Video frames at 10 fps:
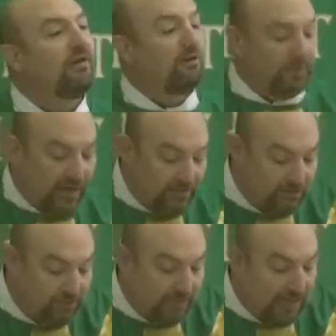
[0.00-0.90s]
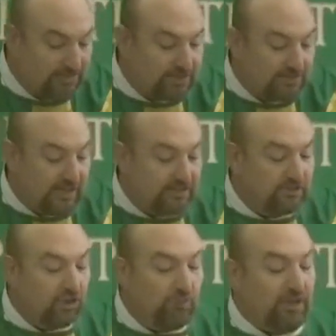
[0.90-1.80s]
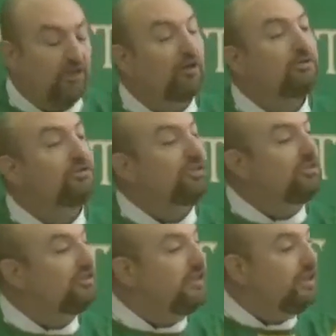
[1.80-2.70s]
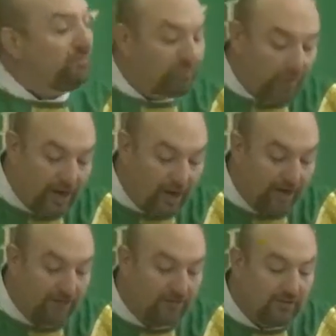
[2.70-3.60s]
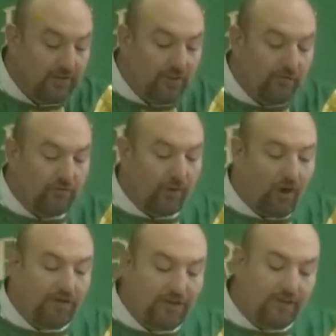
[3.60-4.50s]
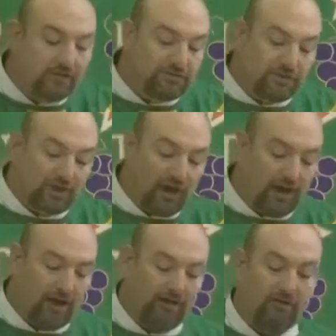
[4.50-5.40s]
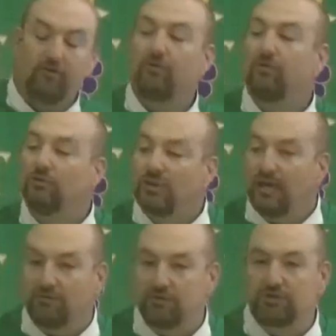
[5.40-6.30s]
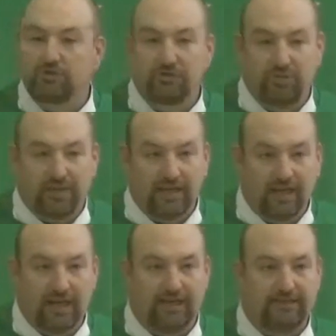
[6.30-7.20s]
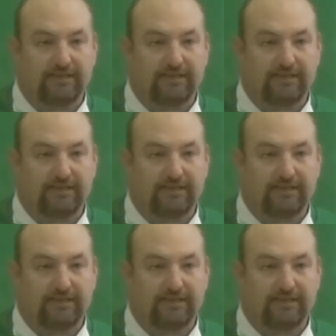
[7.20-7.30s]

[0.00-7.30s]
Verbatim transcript: One ancient pastor said, "So be urgent in prayer. Draw near to God who loves to be kind."